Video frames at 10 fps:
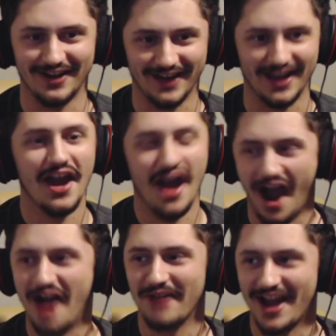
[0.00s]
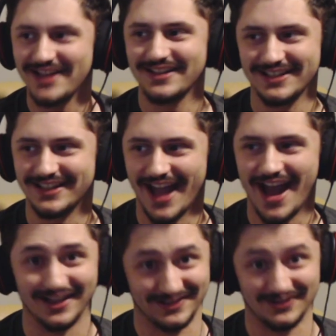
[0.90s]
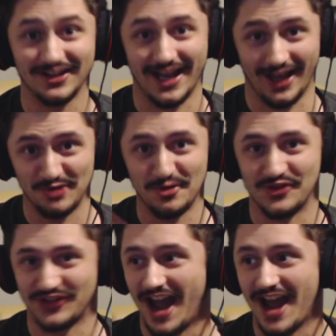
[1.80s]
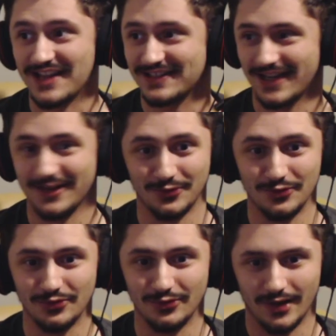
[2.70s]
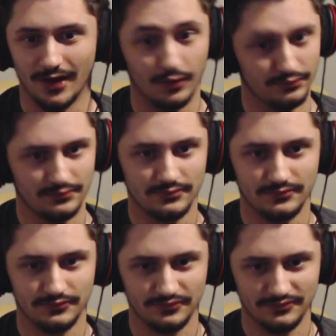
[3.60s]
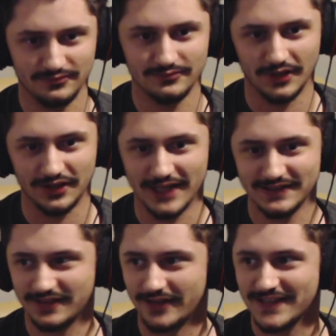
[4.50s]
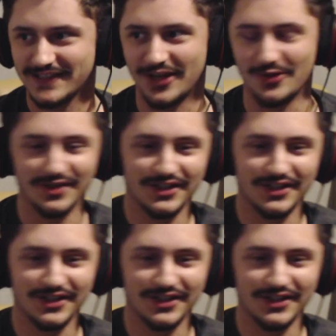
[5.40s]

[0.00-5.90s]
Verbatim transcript: Okay, all right, yeah. So like Elmo's eyes, I, ooh, oh, that's that's cute.